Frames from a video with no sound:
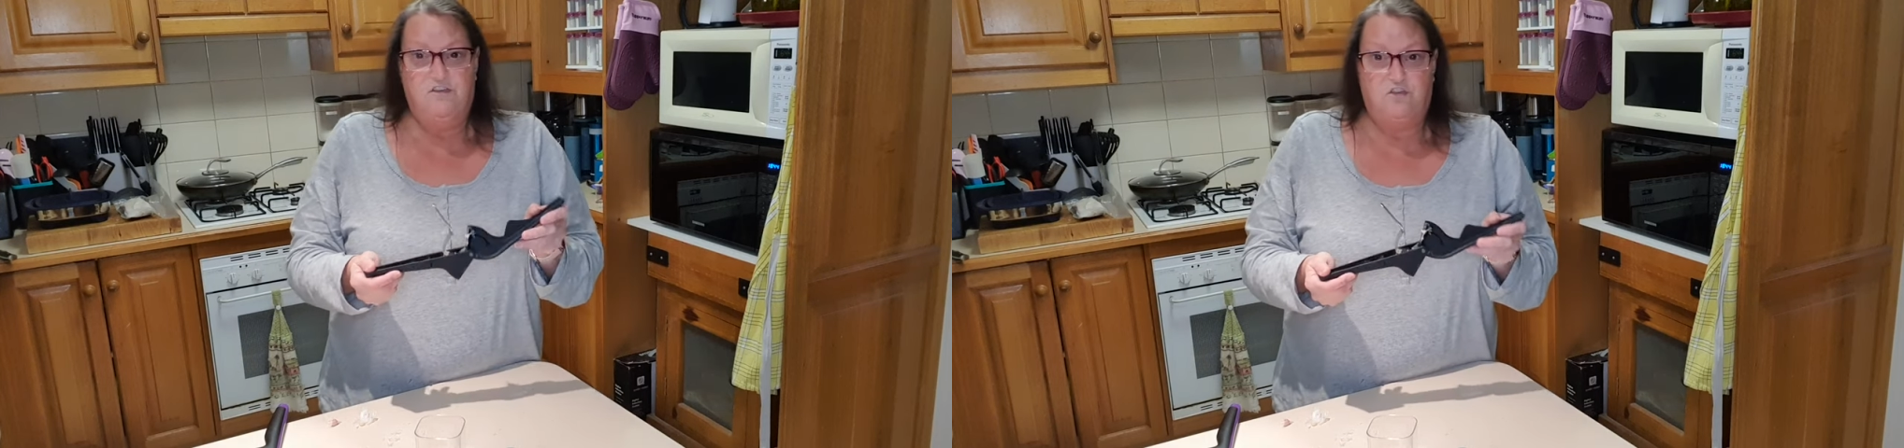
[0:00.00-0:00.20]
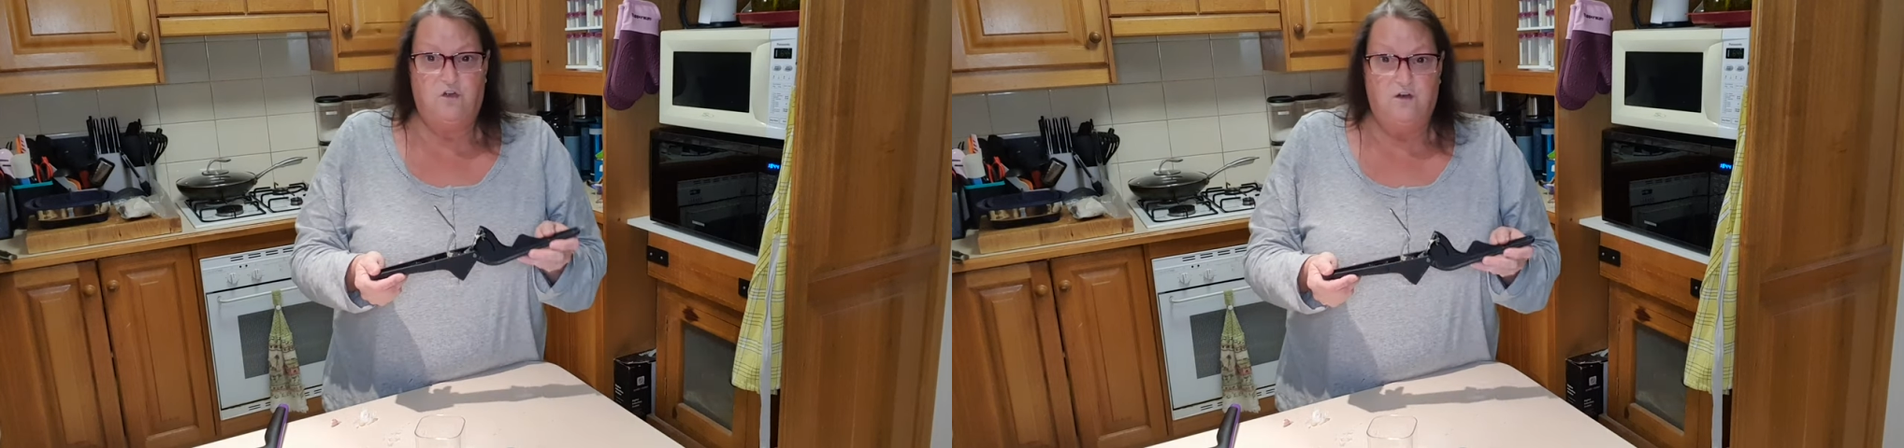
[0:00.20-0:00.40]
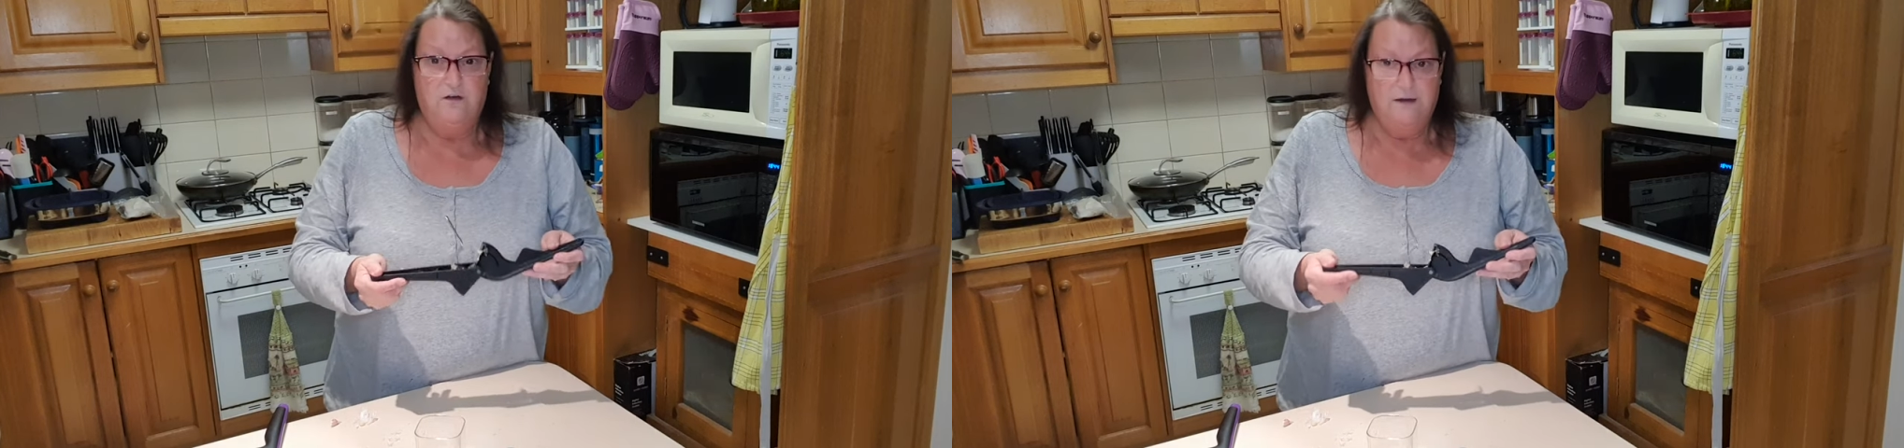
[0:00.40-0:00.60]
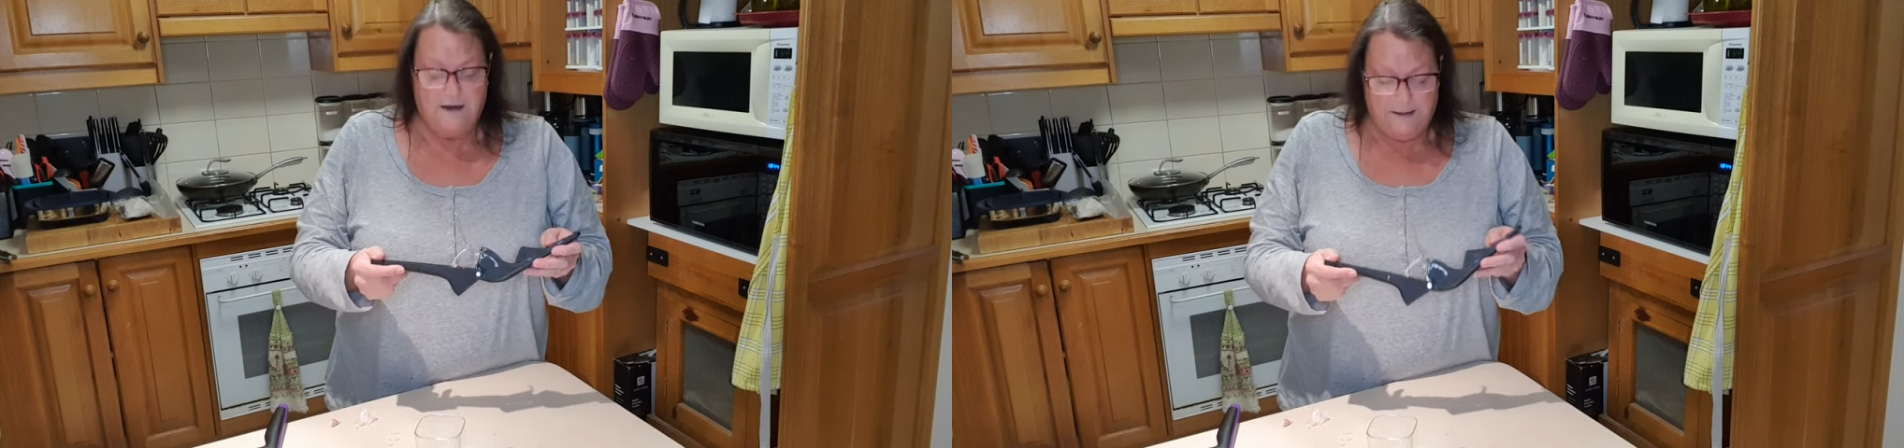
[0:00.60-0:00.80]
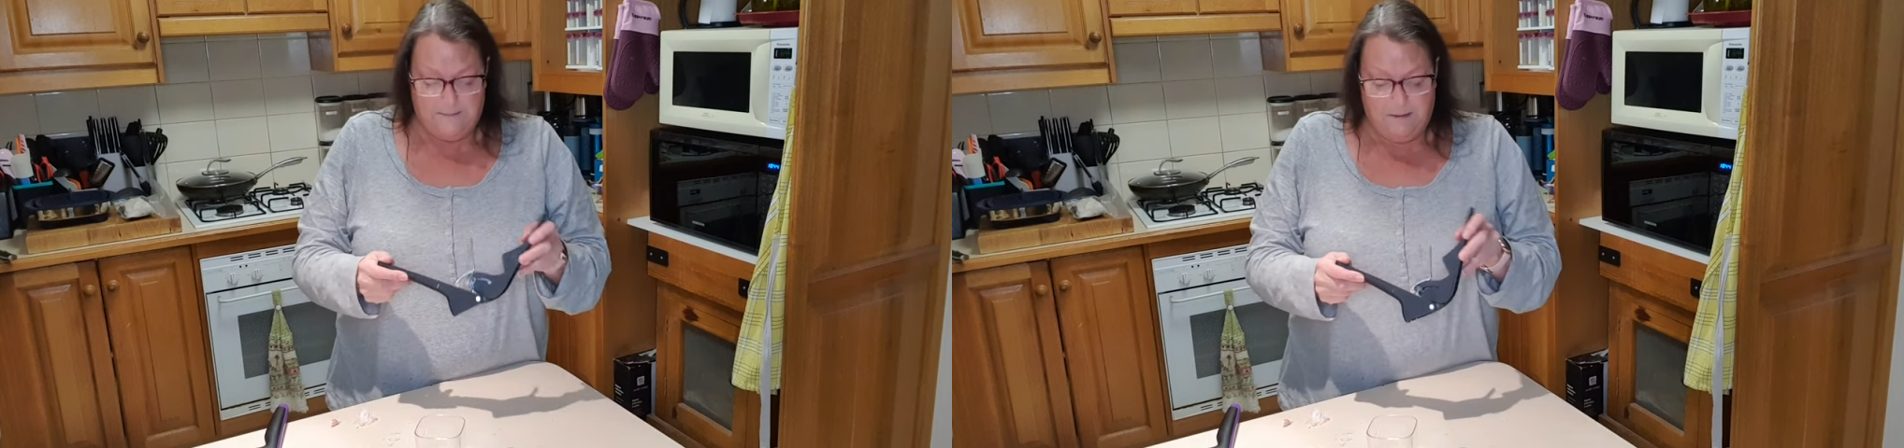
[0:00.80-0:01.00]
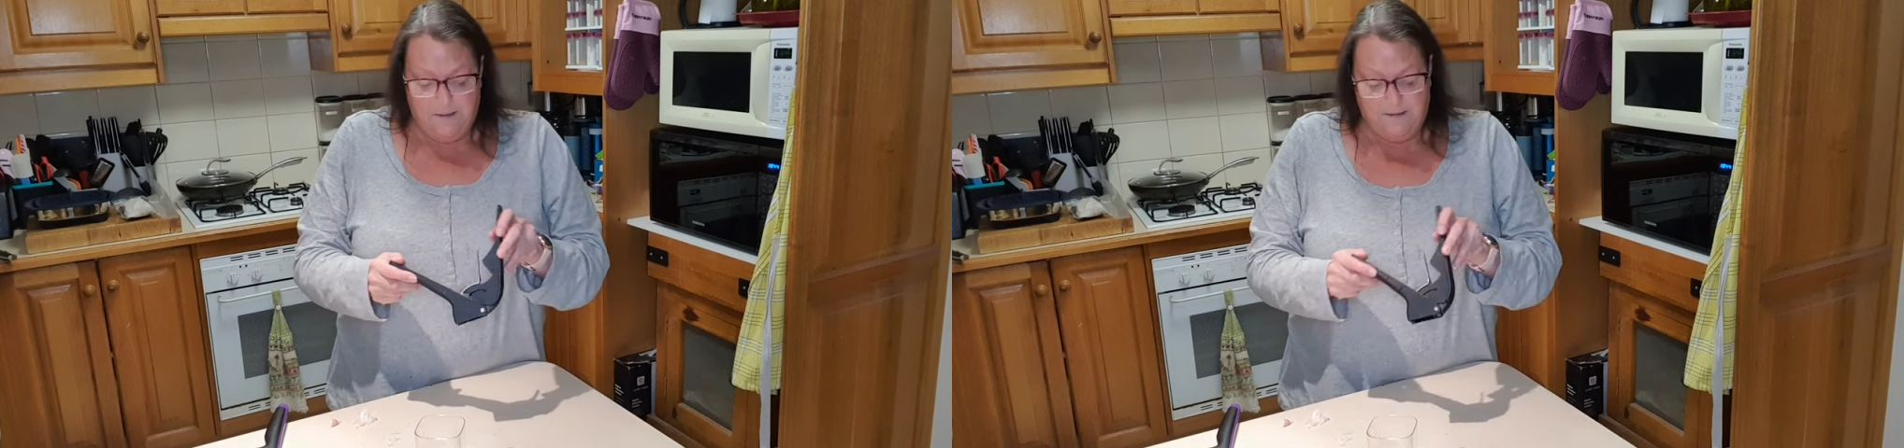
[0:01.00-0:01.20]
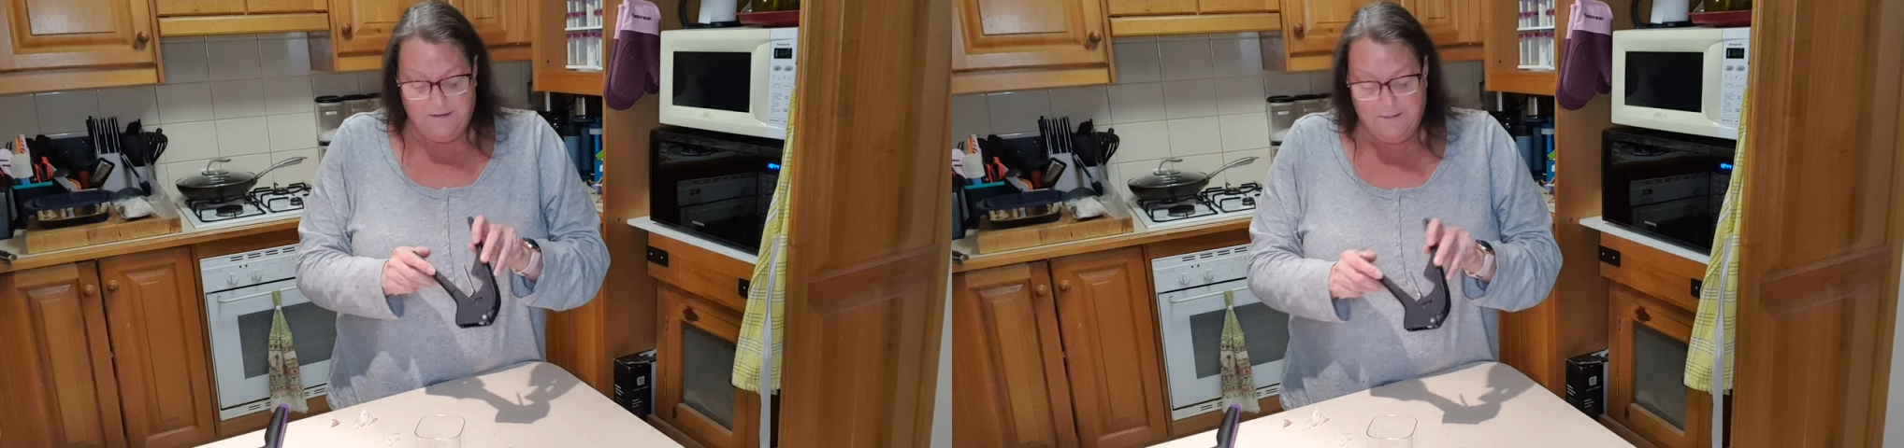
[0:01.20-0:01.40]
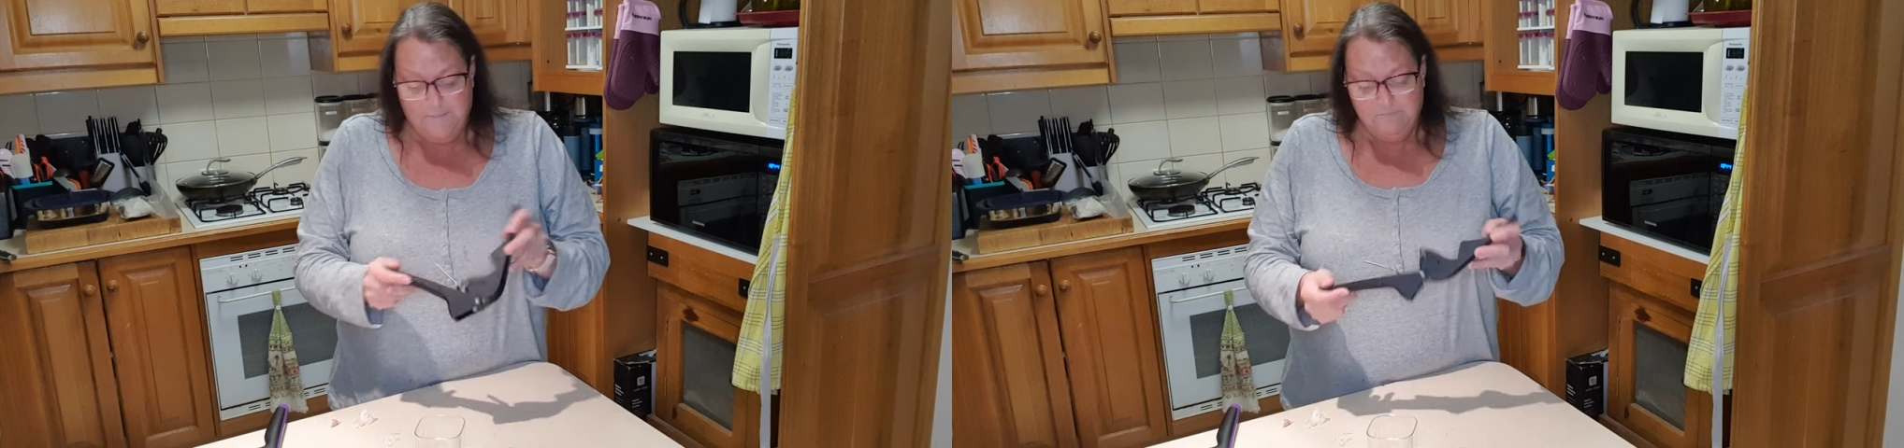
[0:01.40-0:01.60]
strong, but